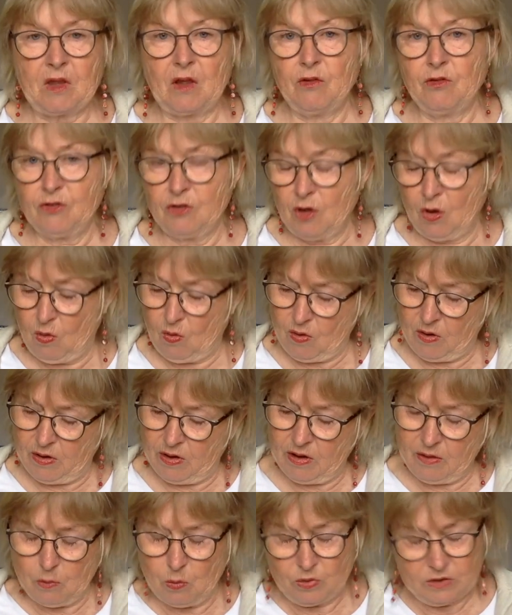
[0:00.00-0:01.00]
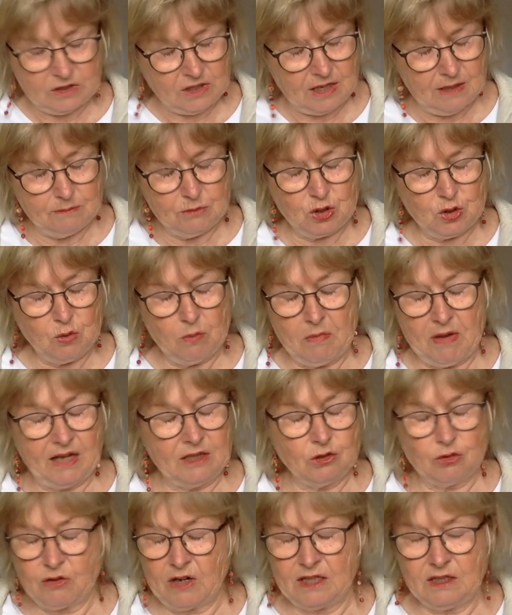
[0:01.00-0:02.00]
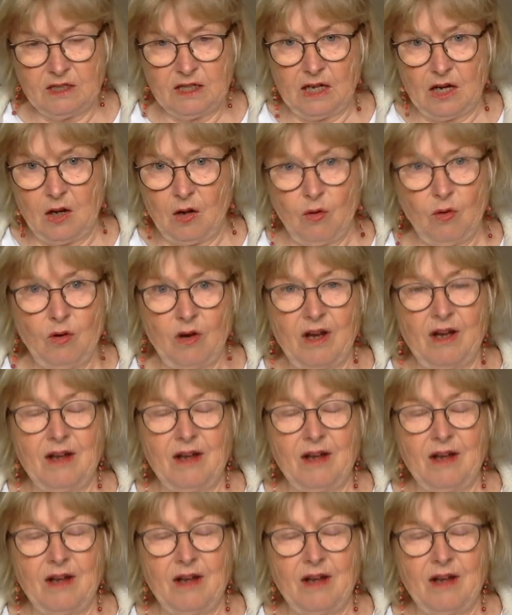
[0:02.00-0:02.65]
So what comes to mind right now,